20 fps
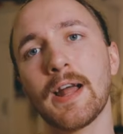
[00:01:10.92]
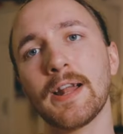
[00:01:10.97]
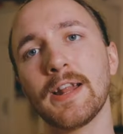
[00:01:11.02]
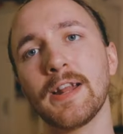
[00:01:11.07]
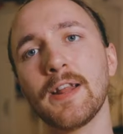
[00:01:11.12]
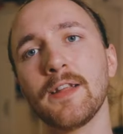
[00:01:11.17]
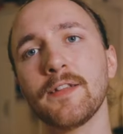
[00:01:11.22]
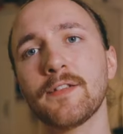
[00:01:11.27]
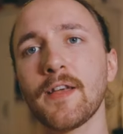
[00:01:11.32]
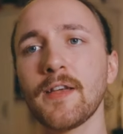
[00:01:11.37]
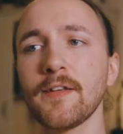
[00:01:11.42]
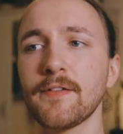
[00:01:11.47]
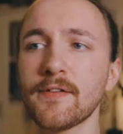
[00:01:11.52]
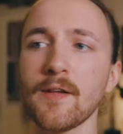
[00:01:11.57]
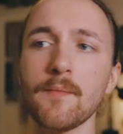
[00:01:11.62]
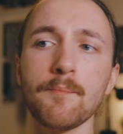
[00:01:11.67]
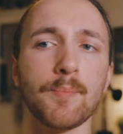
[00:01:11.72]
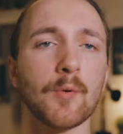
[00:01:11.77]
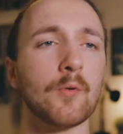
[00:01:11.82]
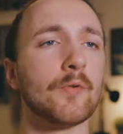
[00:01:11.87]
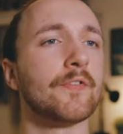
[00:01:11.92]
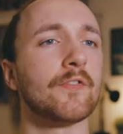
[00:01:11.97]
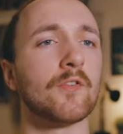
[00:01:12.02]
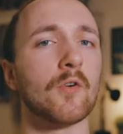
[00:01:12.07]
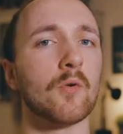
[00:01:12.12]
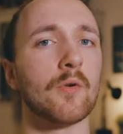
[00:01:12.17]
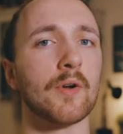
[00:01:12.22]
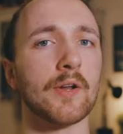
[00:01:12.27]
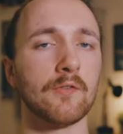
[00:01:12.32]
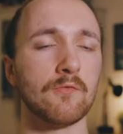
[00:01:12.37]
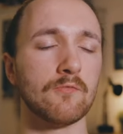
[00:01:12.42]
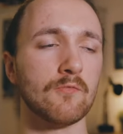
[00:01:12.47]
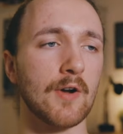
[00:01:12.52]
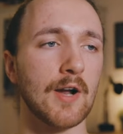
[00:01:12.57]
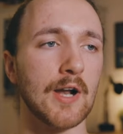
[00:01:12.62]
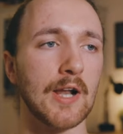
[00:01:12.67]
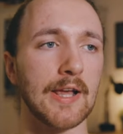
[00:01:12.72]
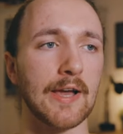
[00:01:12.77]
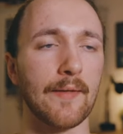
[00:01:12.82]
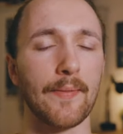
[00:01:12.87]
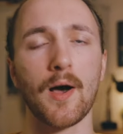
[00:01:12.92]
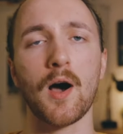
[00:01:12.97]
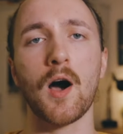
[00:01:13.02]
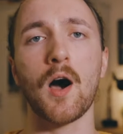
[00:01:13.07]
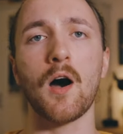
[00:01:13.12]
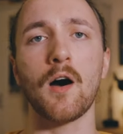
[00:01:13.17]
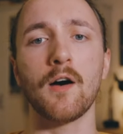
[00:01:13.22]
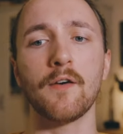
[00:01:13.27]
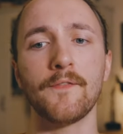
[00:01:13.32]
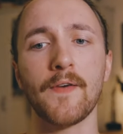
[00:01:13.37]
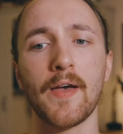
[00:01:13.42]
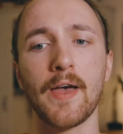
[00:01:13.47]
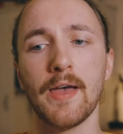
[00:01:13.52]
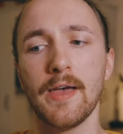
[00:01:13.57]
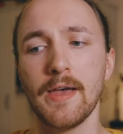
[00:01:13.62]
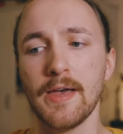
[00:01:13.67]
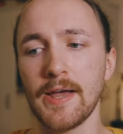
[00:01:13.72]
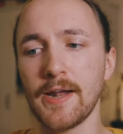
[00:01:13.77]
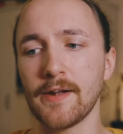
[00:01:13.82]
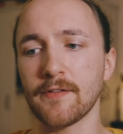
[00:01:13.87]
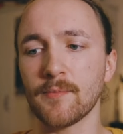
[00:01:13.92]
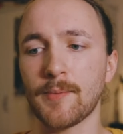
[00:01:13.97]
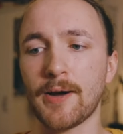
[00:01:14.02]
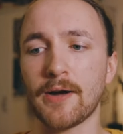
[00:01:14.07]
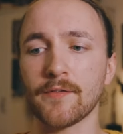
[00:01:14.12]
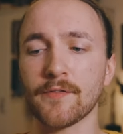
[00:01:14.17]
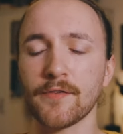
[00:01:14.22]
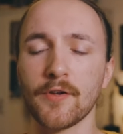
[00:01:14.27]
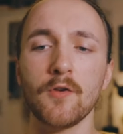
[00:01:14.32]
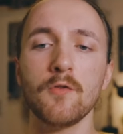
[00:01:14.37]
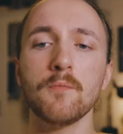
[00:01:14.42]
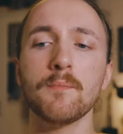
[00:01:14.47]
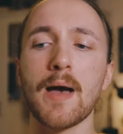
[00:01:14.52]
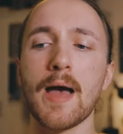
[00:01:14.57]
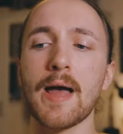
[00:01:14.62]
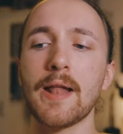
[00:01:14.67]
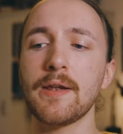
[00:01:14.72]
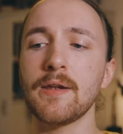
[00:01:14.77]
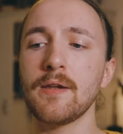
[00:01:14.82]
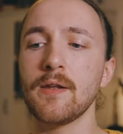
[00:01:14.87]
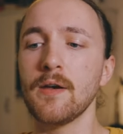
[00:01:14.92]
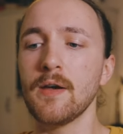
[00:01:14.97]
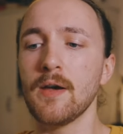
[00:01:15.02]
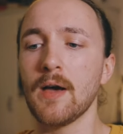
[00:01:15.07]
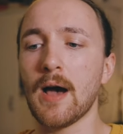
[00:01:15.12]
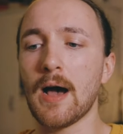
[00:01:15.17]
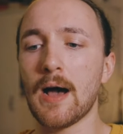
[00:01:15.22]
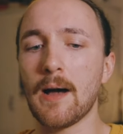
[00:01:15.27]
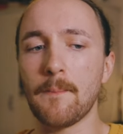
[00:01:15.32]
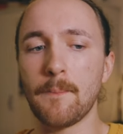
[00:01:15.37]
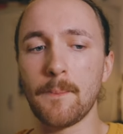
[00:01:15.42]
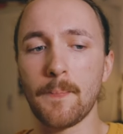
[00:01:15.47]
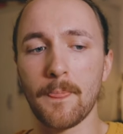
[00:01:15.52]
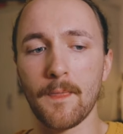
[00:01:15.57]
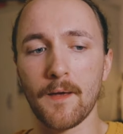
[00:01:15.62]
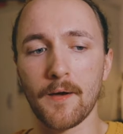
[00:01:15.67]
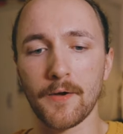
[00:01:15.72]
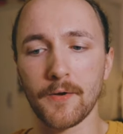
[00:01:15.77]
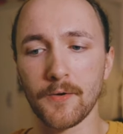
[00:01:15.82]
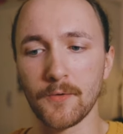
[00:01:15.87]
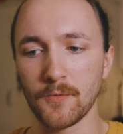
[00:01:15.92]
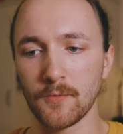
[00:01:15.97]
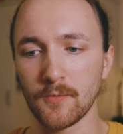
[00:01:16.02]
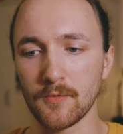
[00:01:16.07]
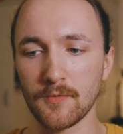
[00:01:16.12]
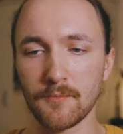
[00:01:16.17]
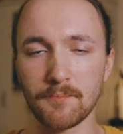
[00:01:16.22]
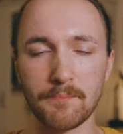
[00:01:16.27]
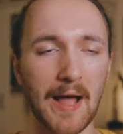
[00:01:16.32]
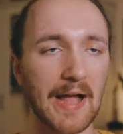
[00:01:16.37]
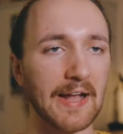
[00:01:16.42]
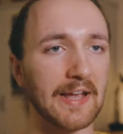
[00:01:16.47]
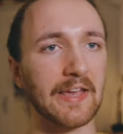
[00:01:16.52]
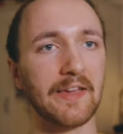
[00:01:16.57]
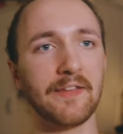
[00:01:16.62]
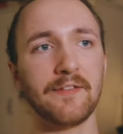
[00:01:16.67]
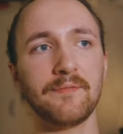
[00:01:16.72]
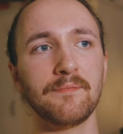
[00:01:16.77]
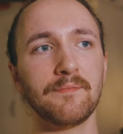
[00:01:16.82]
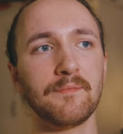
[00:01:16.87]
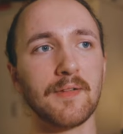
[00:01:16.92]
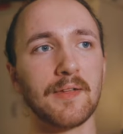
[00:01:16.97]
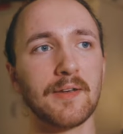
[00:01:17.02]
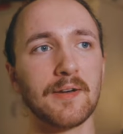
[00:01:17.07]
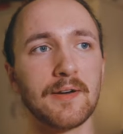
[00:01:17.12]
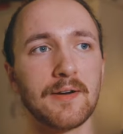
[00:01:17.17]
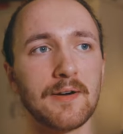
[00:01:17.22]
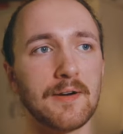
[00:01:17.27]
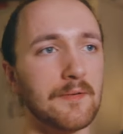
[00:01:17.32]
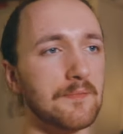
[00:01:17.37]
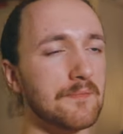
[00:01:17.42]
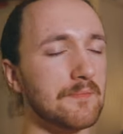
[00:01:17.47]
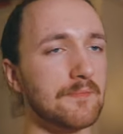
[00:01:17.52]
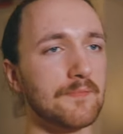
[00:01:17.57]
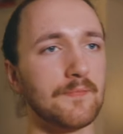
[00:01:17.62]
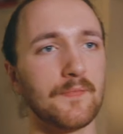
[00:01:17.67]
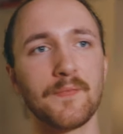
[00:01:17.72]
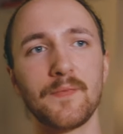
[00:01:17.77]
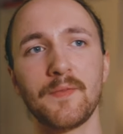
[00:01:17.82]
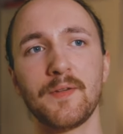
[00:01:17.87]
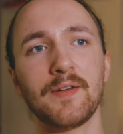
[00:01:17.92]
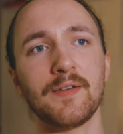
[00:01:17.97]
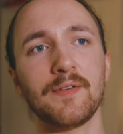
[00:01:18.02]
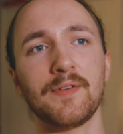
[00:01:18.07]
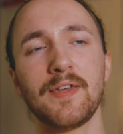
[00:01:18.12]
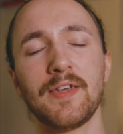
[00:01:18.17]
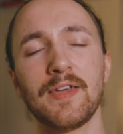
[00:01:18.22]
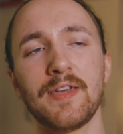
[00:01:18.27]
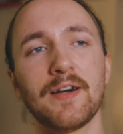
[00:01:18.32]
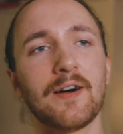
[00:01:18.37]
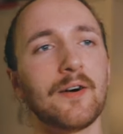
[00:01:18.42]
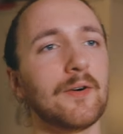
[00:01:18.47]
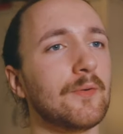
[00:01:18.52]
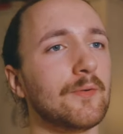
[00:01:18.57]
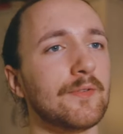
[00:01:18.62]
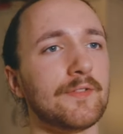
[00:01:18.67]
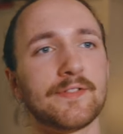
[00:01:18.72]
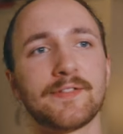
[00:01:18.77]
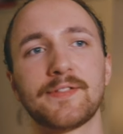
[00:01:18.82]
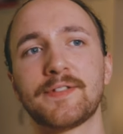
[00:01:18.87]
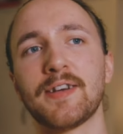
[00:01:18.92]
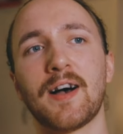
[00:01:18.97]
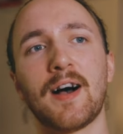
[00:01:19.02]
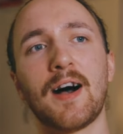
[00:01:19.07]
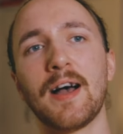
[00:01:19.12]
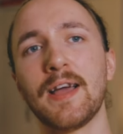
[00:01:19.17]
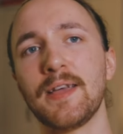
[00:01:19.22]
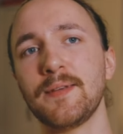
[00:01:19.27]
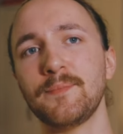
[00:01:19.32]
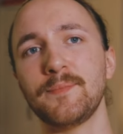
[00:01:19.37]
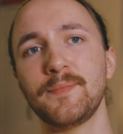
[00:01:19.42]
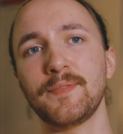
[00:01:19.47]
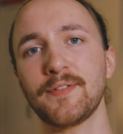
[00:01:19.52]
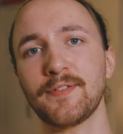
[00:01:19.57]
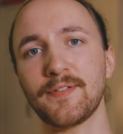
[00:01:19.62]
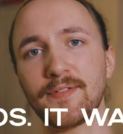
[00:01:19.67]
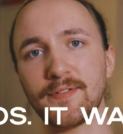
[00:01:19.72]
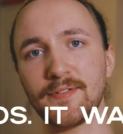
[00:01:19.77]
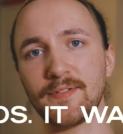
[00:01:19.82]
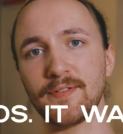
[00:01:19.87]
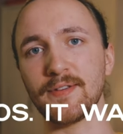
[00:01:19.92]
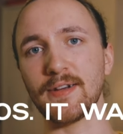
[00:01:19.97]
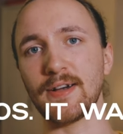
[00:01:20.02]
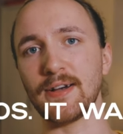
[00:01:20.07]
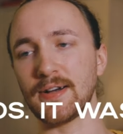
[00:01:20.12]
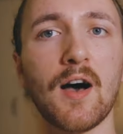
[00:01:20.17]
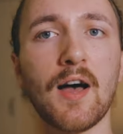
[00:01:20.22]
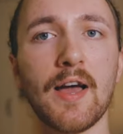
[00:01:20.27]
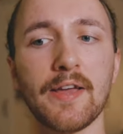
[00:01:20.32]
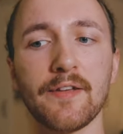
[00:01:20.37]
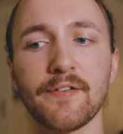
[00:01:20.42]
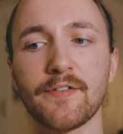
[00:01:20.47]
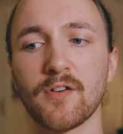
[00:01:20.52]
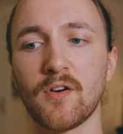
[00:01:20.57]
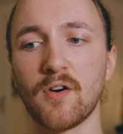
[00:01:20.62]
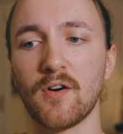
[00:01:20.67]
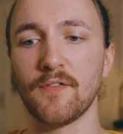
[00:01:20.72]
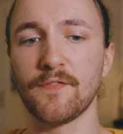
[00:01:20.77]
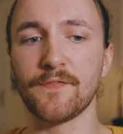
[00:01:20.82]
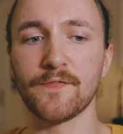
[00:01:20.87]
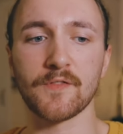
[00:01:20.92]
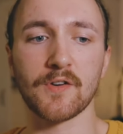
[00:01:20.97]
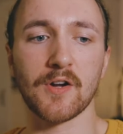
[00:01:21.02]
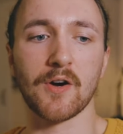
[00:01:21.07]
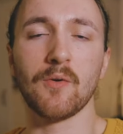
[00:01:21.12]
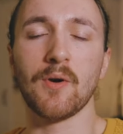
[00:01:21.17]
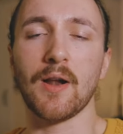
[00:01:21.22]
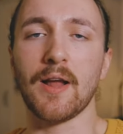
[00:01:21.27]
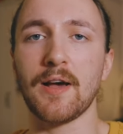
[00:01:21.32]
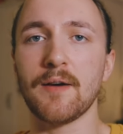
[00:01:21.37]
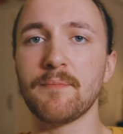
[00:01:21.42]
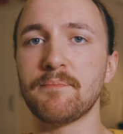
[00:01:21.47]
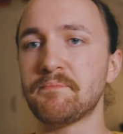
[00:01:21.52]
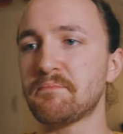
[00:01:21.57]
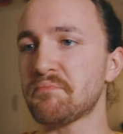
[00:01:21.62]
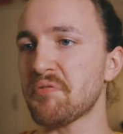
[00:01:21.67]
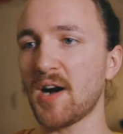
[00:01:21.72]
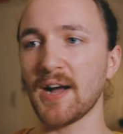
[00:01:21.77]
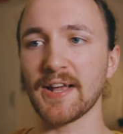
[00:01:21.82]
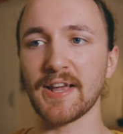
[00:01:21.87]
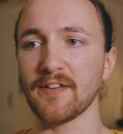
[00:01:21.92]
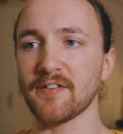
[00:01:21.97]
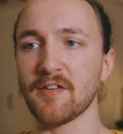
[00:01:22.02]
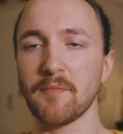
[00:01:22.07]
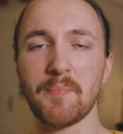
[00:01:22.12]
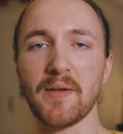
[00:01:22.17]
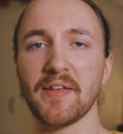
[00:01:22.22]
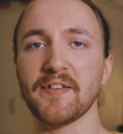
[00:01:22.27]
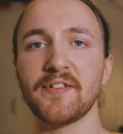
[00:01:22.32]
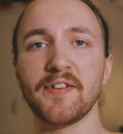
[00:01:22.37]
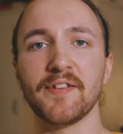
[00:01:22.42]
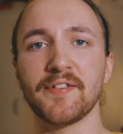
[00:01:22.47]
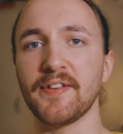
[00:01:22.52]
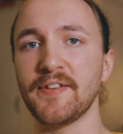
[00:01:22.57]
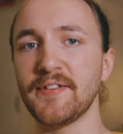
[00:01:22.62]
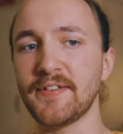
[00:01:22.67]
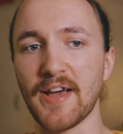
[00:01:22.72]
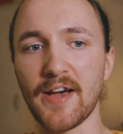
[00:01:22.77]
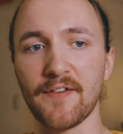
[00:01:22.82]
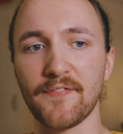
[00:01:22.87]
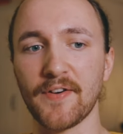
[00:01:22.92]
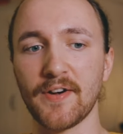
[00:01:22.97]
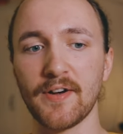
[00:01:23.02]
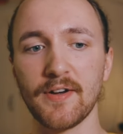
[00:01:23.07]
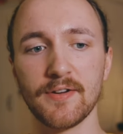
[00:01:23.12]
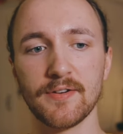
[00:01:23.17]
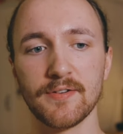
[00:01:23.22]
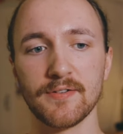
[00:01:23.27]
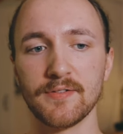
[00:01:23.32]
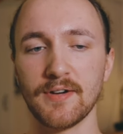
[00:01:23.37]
And it is a simple story, really, at the heart of it. It is about two men who, back in ye old times, start a sort of, call it, a business endeavor.